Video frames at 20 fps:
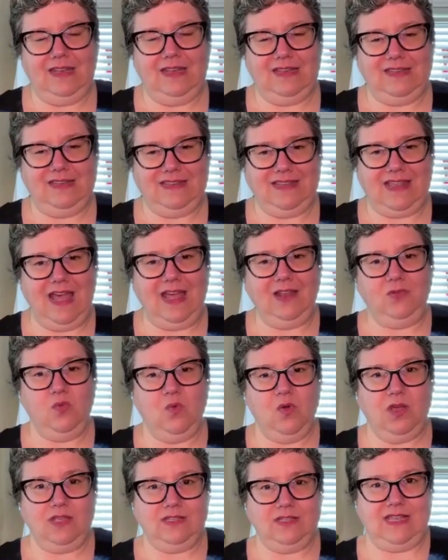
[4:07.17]
And
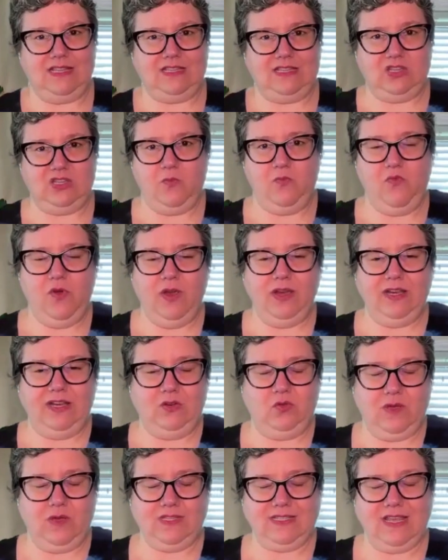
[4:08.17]
that was at some
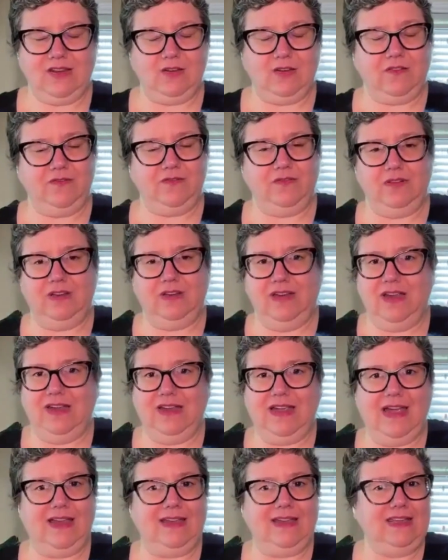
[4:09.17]
point, it was kind of,
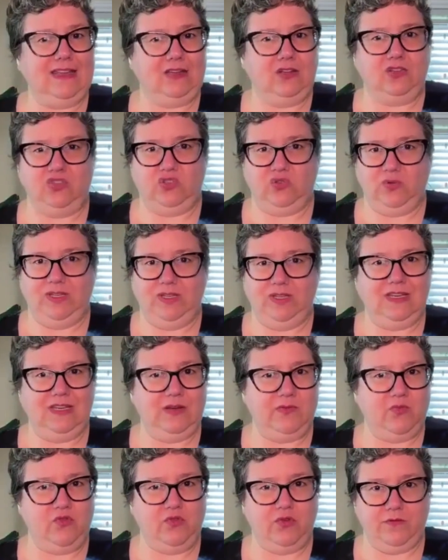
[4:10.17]
I cannot do
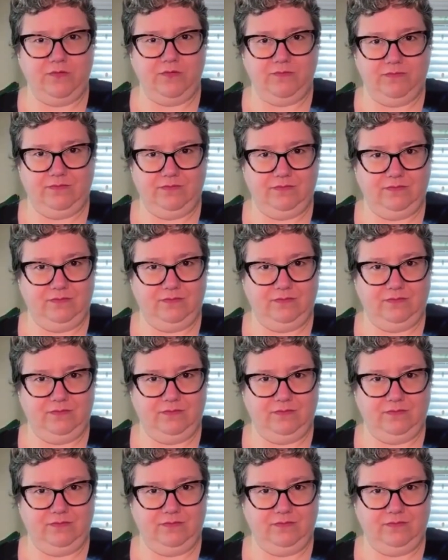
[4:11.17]
it anymore.